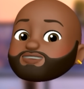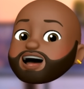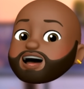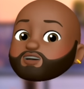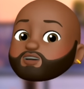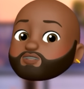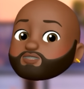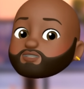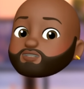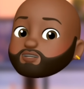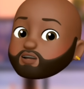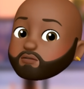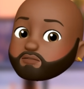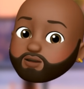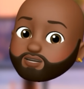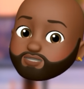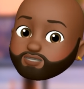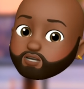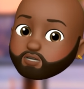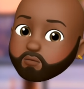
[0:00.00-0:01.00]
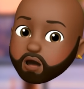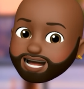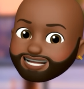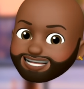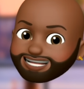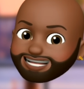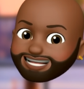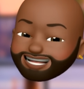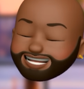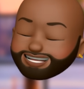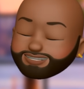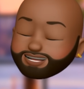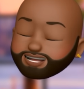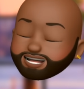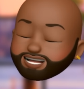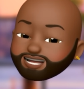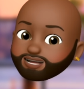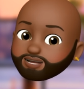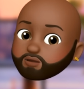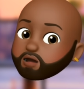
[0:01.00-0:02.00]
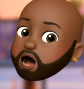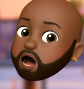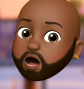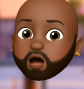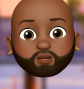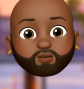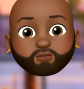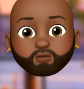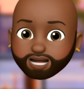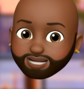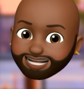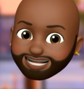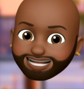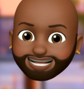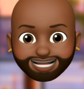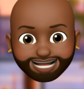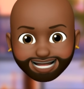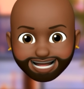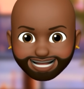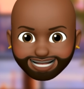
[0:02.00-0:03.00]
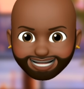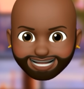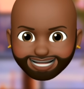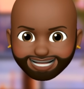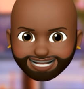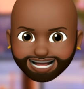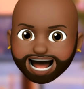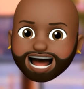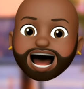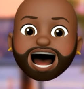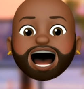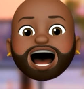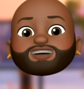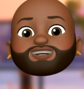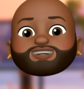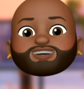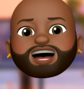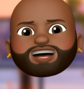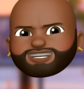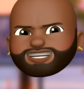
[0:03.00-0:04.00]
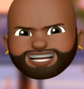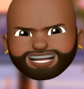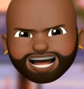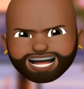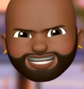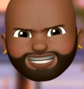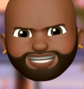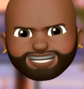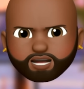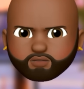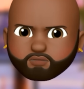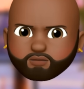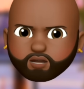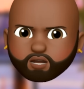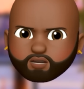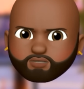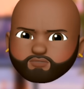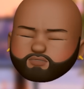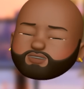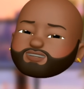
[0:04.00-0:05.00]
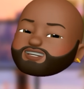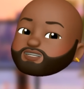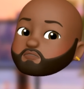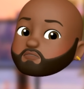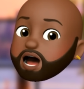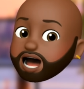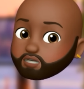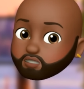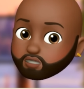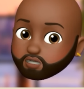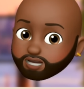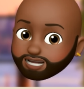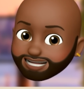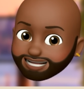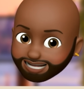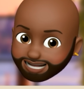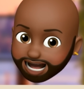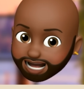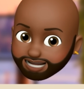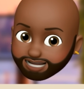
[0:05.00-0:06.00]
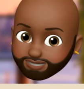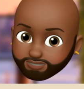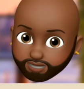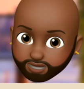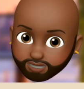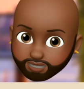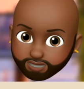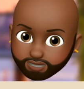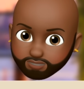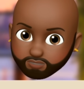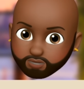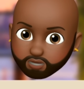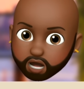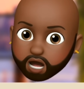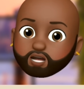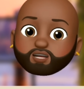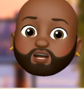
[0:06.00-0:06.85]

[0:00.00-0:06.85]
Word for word: Thank you so much for watching this video all the way to the end, and thanks again Scentbird for sponsoring today's video.